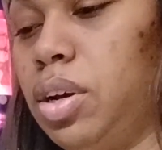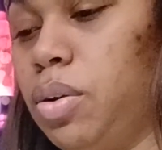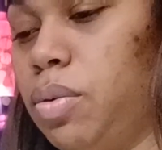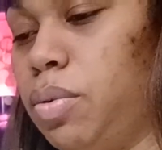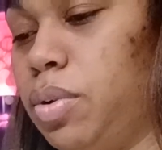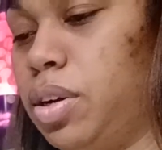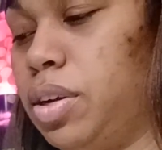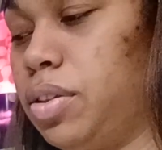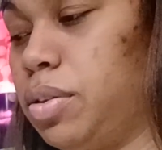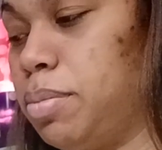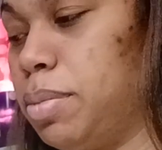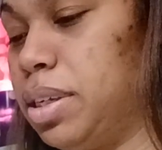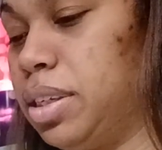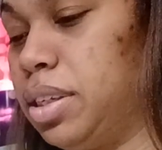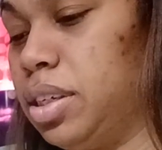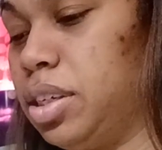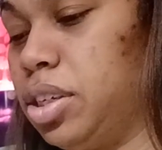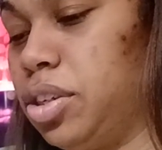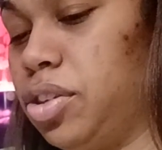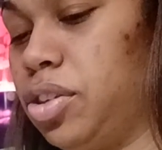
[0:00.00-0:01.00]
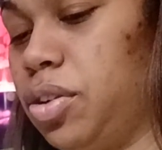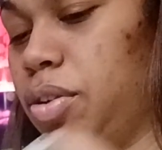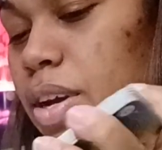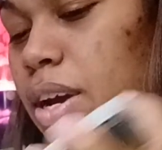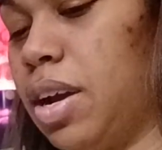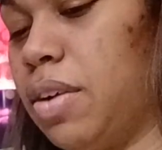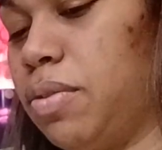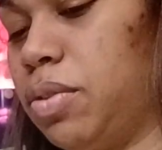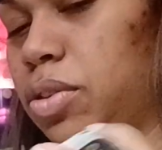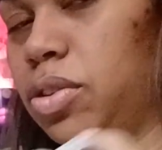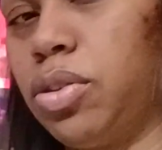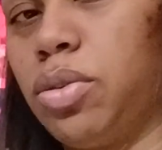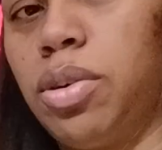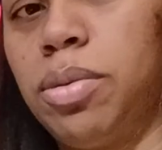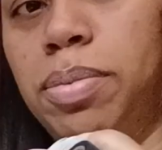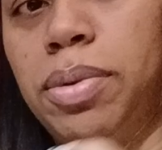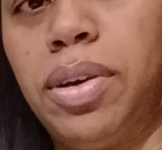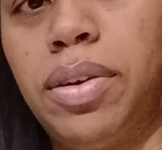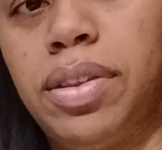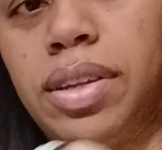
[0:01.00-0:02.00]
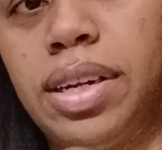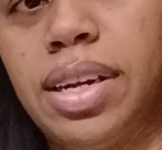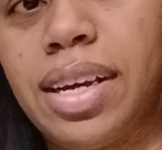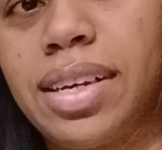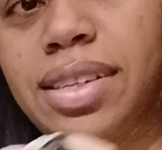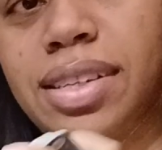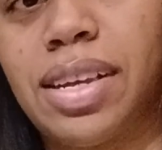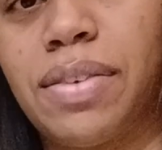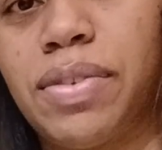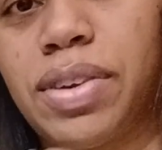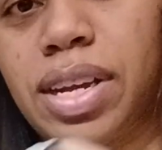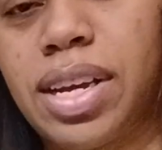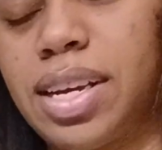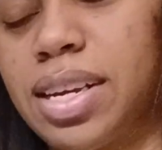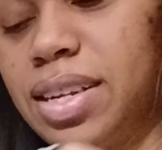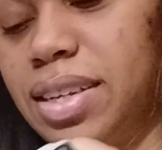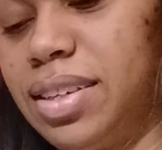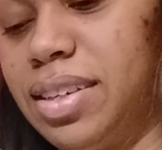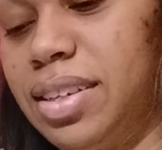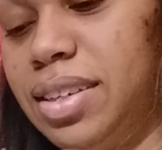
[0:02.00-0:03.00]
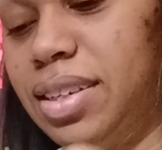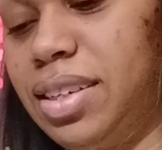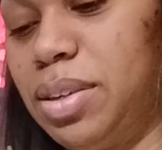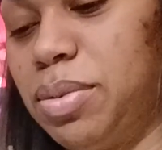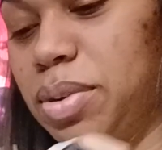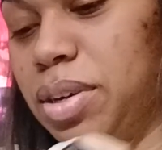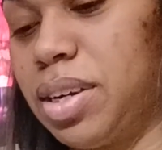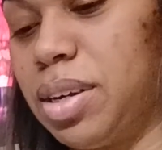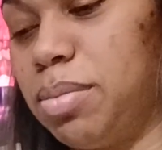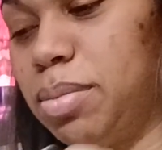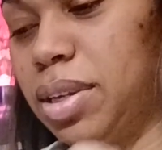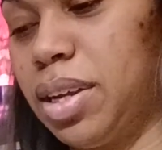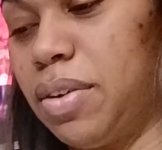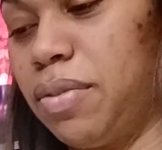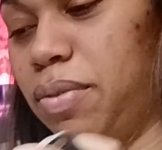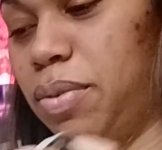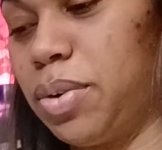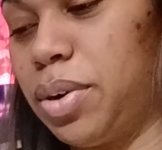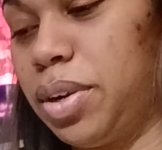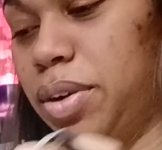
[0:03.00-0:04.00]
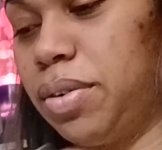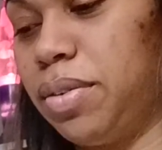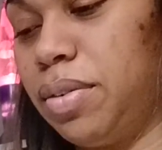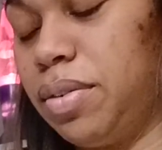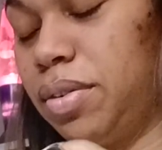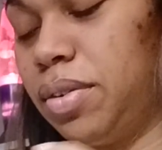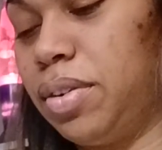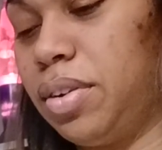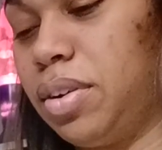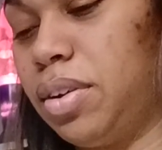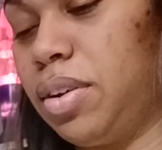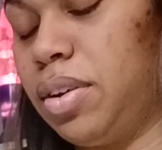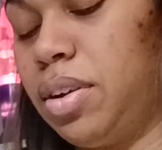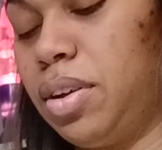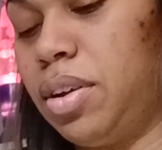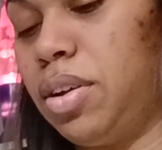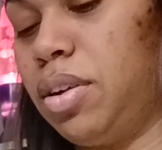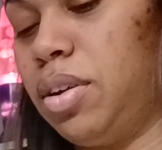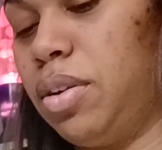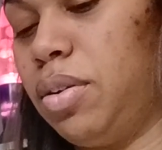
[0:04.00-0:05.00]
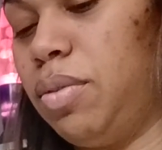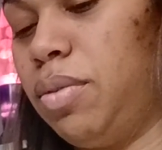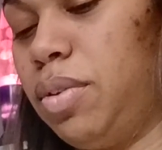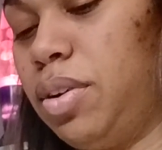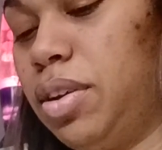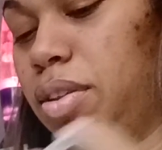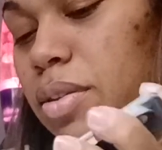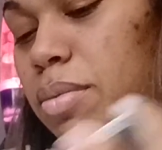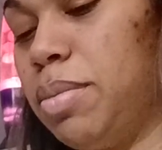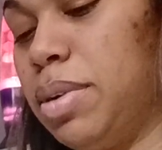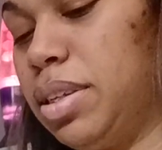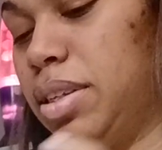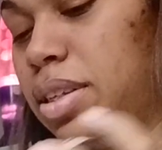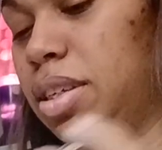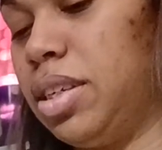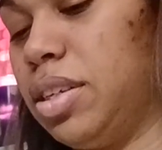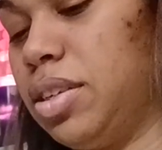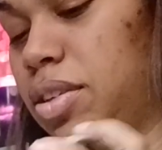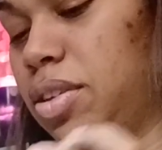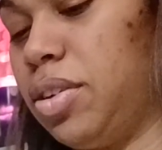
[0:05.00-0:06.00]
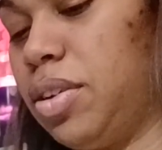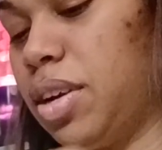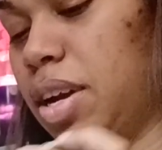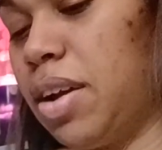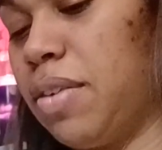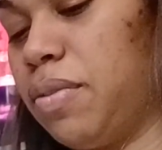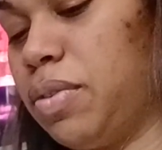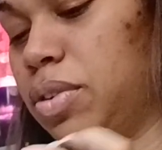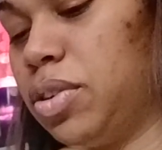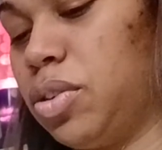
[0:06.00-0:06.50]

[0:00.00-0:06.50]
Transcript: What other messages do you have for Scorpio the next seven days? Let's see what comes out for you. What other messages do you have for